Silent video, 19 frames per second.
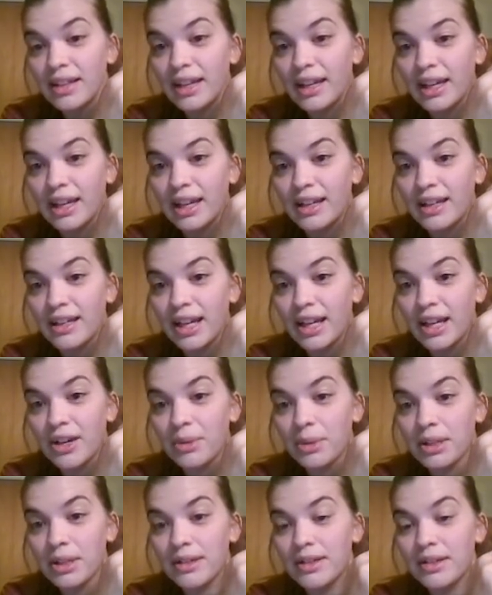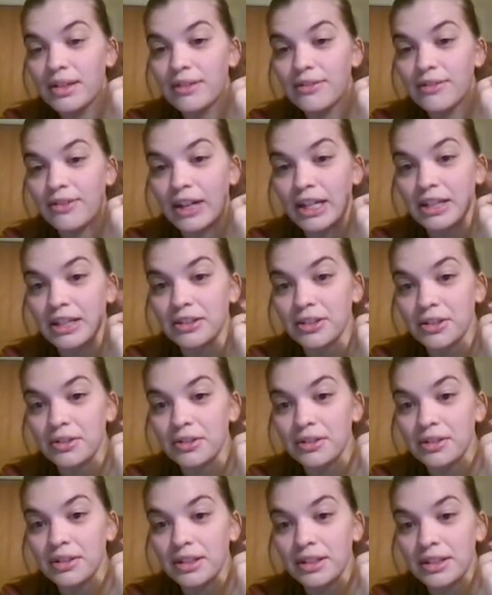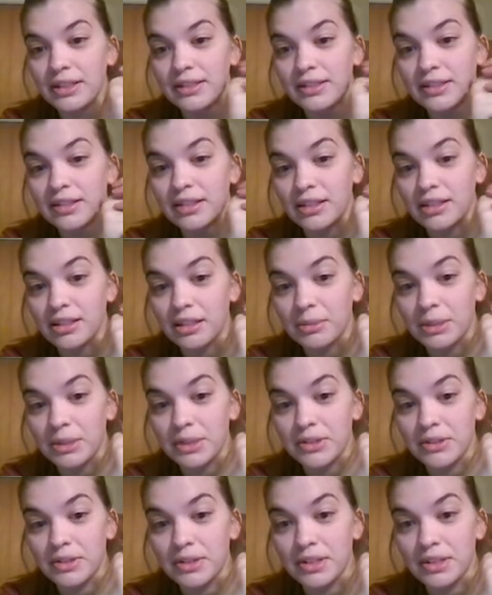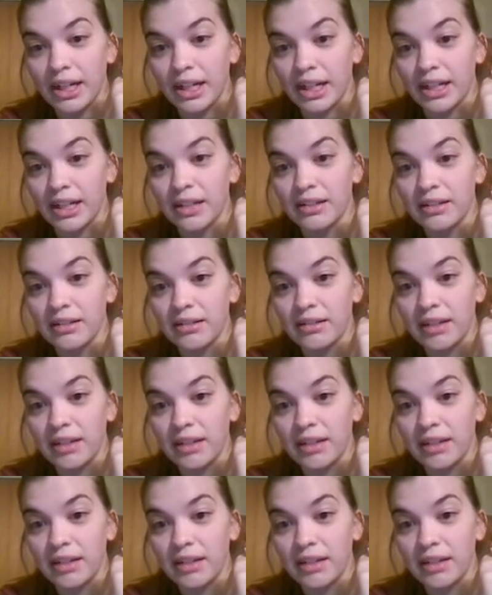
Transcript: And AoE fighting Luke is going to commit suicide.